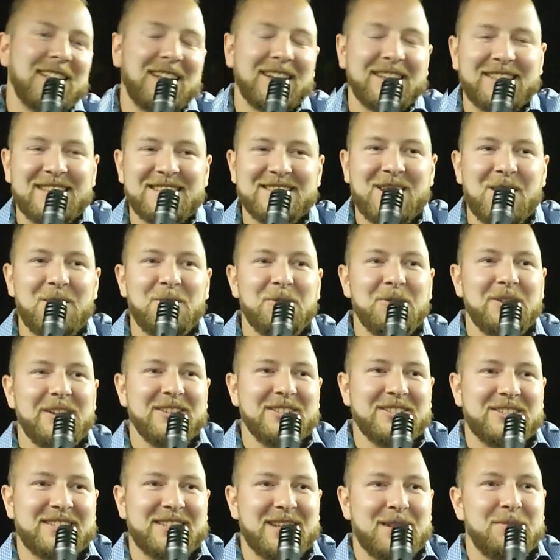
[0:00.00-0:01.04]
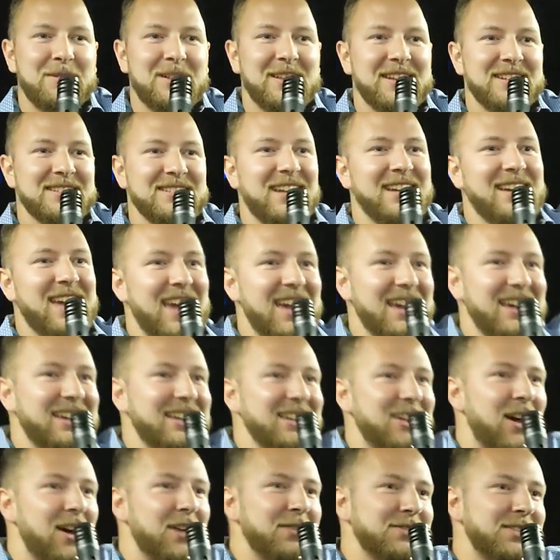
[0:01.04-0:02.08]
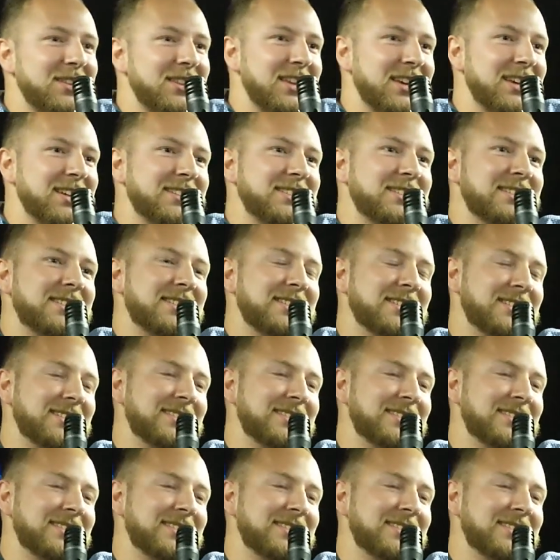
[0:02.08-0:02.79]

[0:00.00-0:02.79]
Like, these aren't real siblings. I can't get off to this.